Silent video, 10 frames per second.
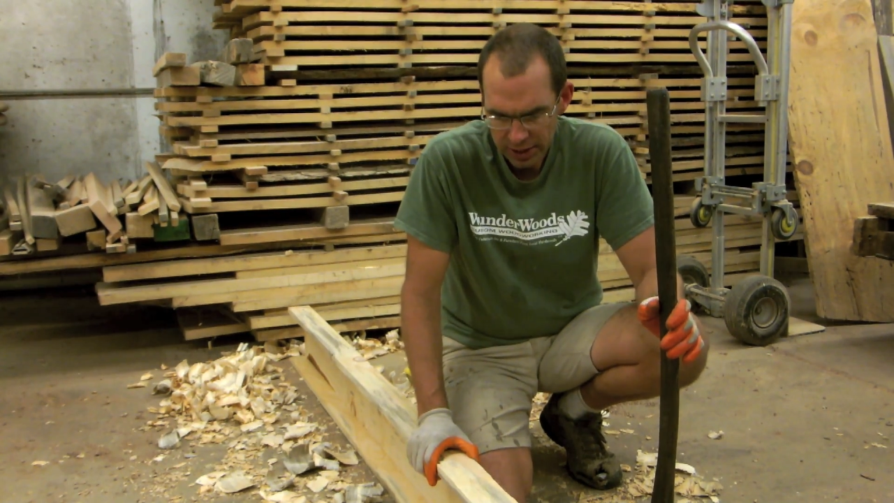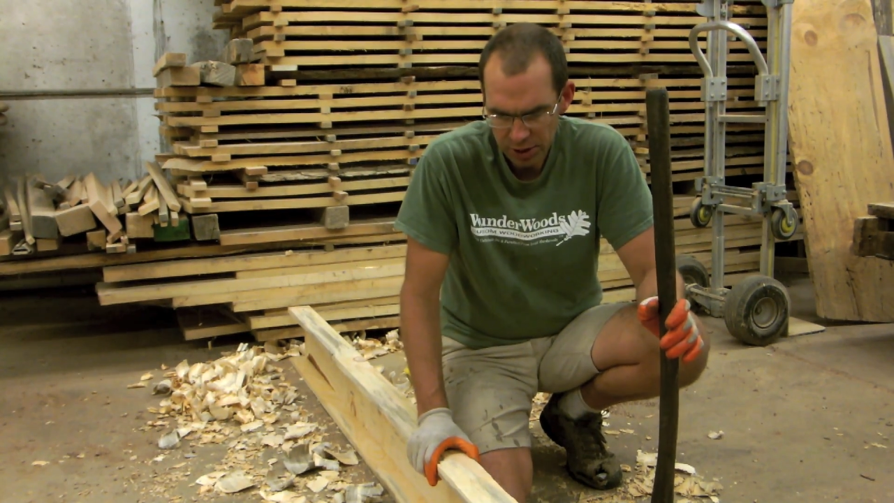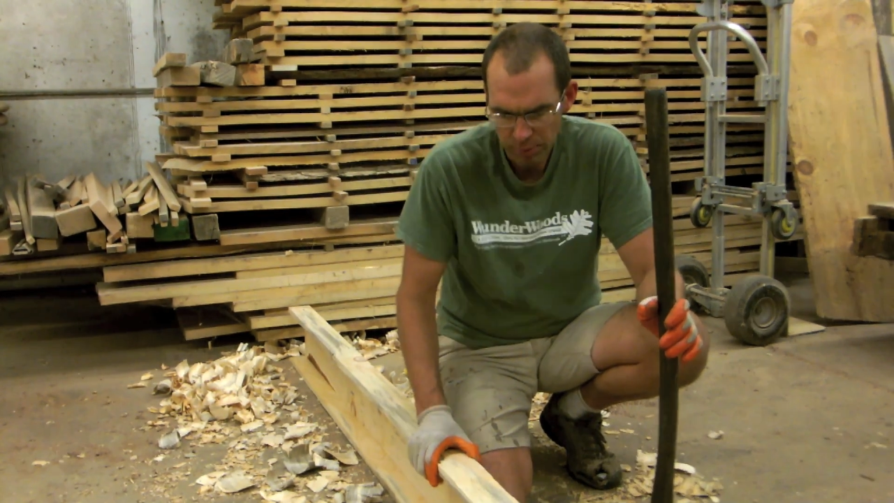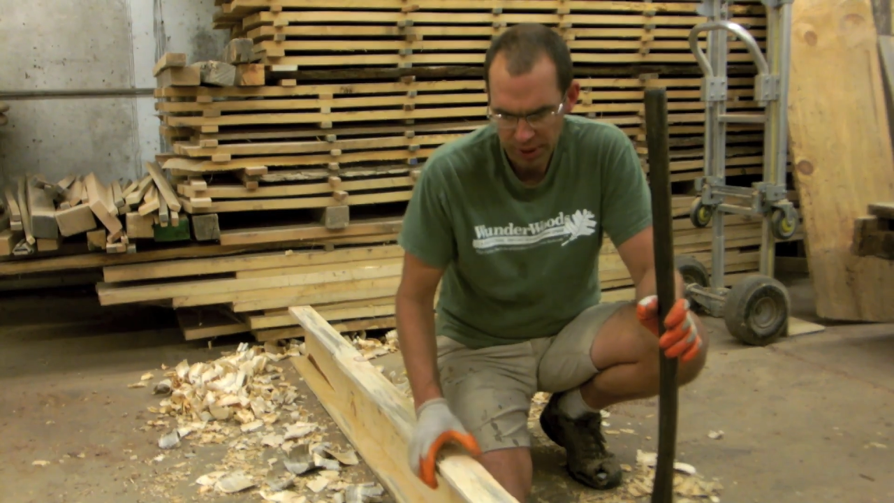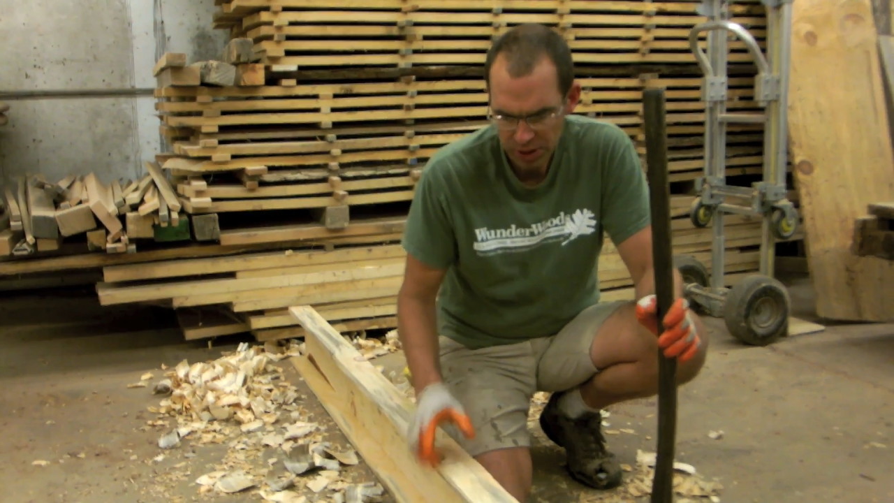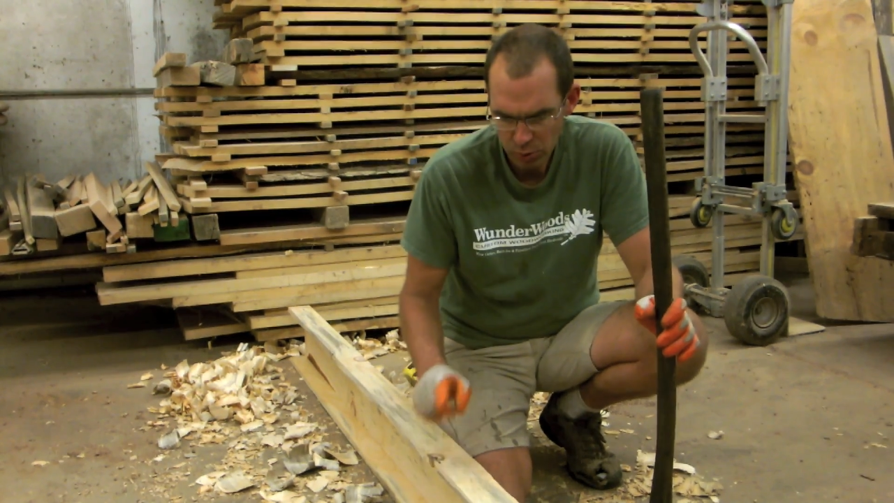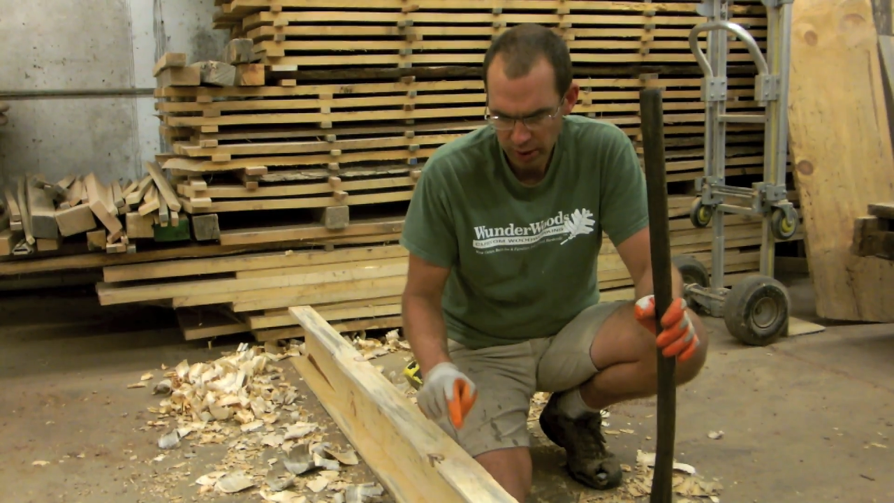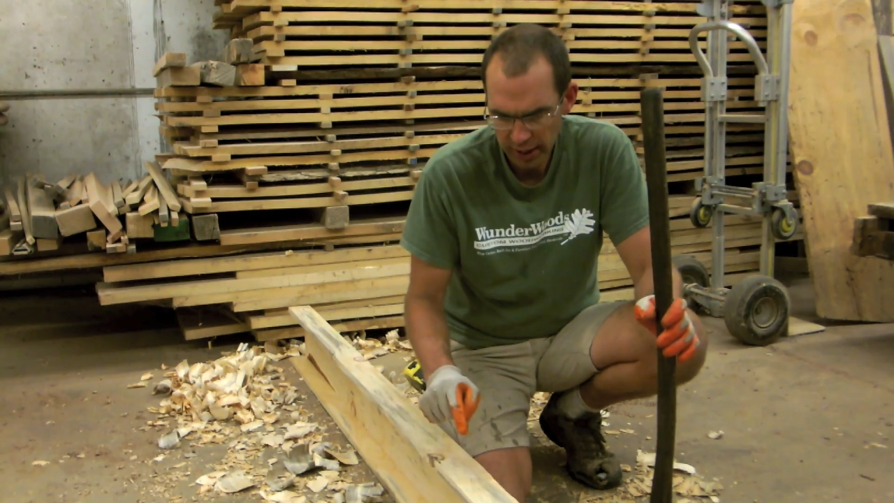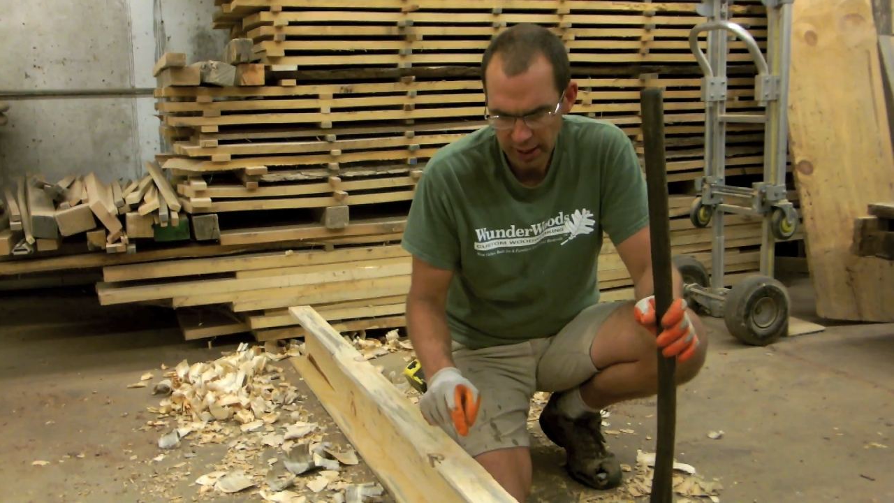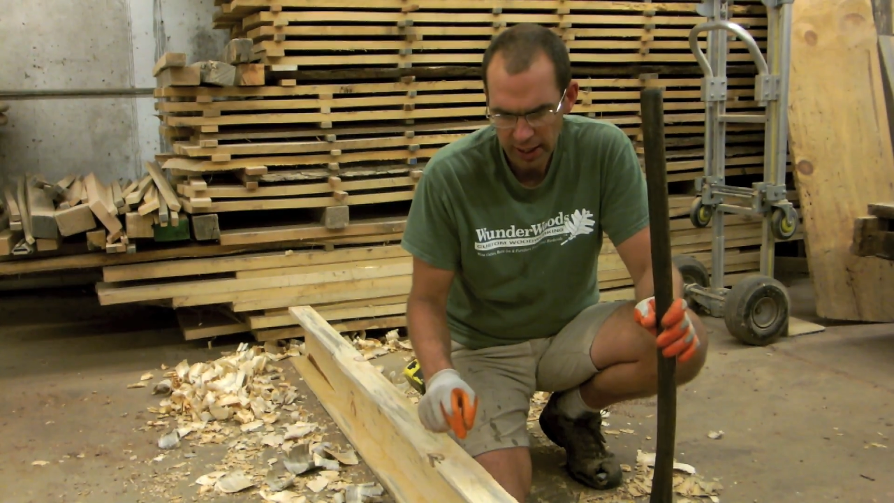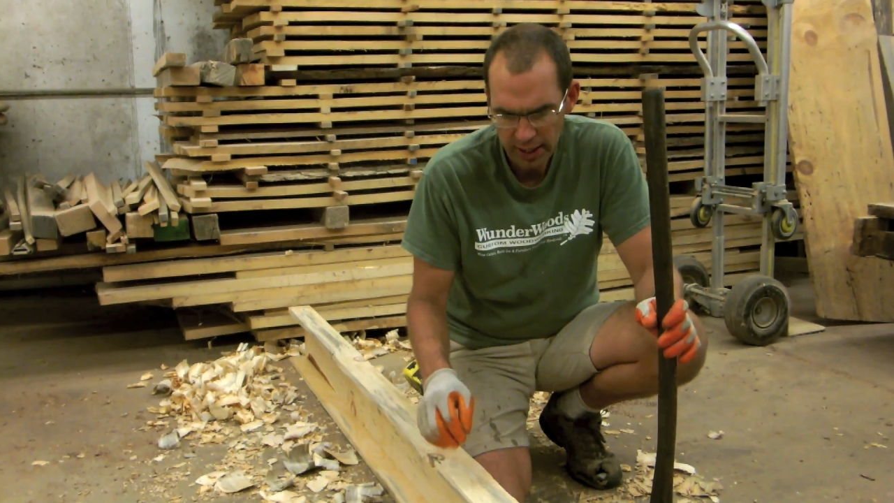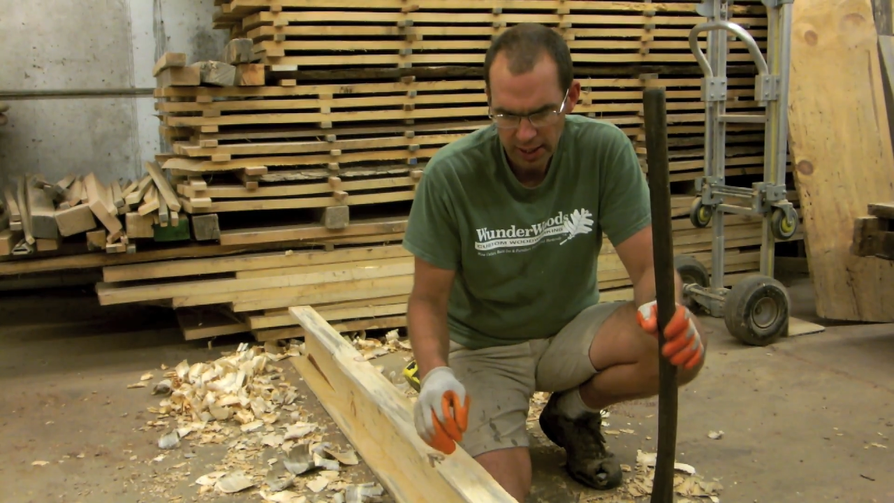to be swinging